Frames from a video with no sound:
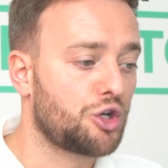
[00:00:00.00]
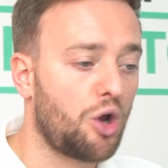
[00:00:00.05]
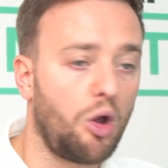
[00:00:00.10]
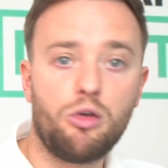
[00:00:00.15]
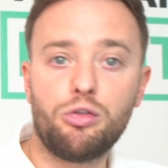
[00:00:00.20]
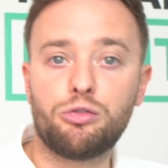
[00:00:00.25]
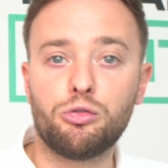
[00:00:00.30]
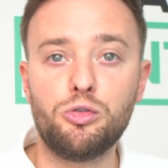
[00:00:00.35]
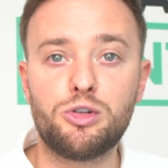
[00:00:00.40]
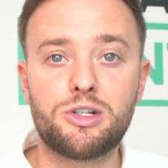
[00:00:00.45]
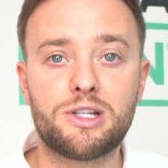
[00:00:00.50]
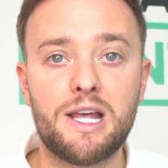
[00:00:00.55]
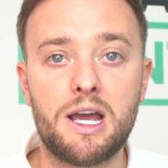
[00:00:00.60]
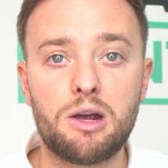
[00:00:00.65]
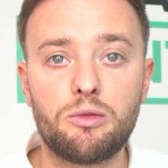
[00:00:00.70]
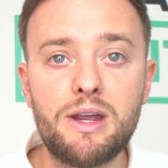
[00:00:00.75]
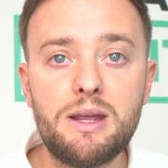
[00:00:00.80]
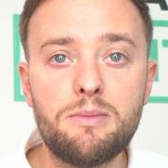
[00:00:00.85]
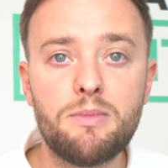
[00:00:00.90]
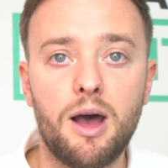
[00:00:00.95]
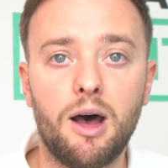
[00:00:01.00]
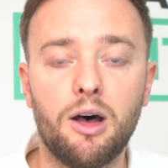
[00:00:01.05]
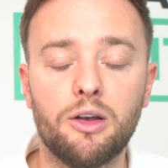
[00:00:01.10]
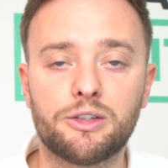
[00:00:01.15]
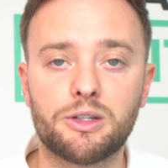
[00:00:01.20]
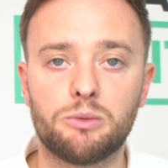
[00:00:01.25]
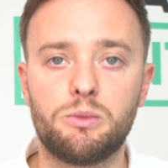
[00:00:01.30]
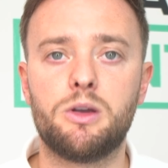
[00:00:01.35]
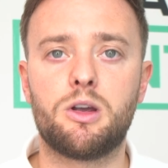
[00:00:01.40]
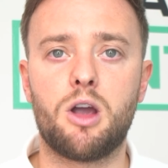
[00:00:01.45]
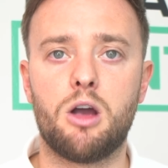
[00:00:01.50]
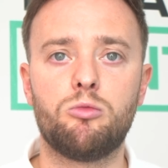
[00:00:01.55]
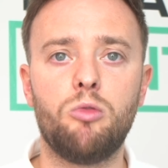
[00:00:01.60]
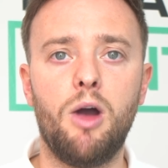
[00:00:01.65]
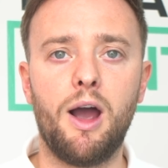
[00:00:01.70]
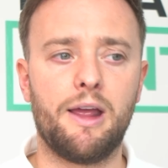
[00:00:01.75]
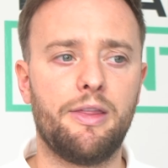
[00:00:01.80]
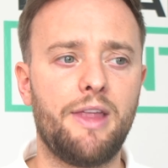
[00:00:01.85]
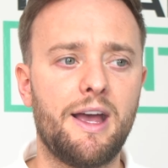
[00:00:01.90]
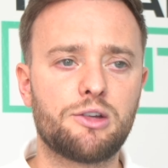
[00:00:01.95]
going through to their emails. And we were going,
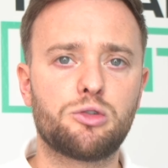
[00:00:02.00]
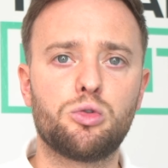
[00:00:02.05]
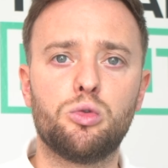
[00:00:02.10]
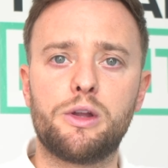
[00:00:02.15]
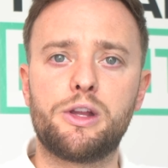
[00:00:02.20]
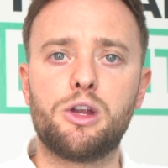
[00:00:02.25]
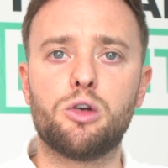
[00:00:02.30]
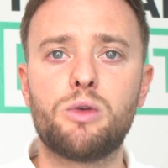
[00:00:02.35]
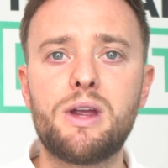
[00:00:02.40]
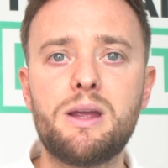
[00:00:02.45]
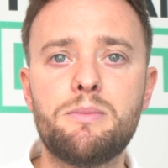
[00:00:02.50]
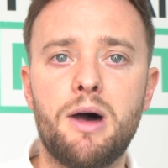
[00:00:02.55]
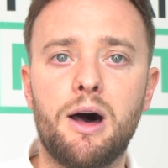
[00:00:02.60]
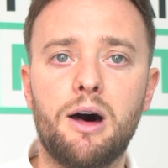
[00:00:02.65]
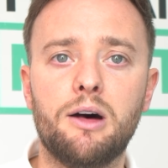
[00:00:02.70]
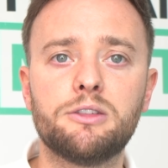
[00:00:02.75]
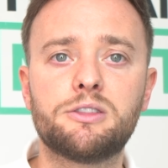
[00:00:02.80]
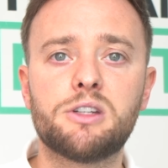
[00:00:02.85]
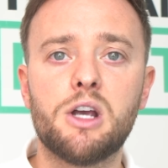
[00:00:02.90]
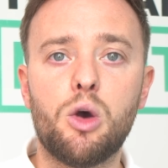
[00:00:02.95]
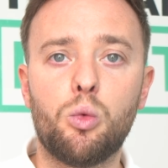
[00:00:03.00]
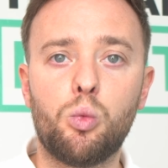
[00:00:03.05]
right, that's all in your emails.